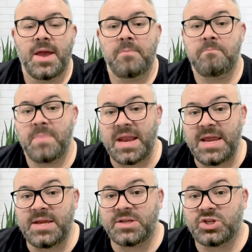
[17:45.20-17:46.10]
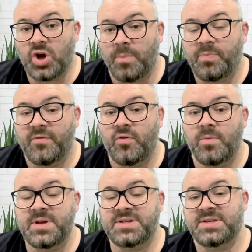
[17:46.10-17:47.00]
Many top
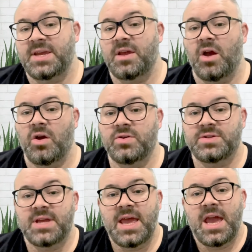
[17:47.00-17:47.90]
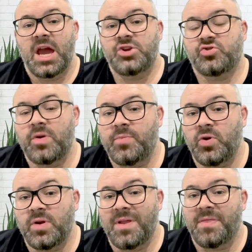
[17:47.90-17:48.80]
performing CEOs
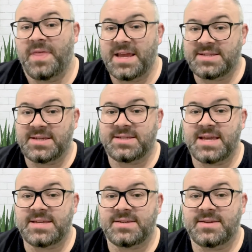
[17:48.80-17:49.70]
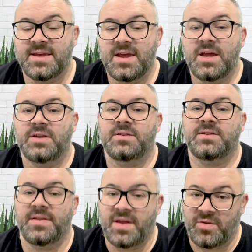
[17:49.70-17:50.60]
attribute their success
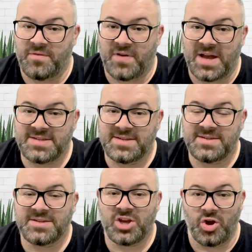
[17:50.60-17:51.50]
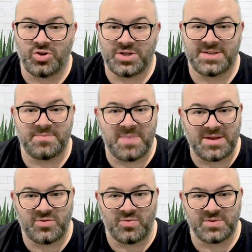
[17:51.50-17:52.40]
to their advisors, coaches, and
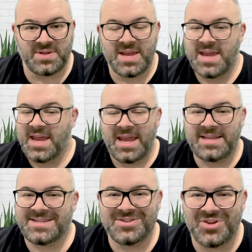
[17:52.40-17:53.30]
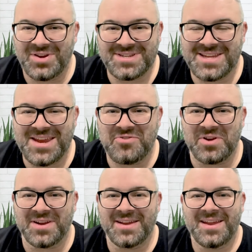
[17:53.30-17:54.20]
mentors. It's not a
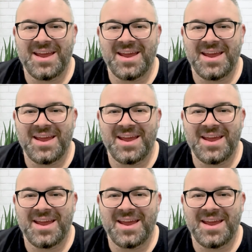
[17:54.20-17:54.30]
secret.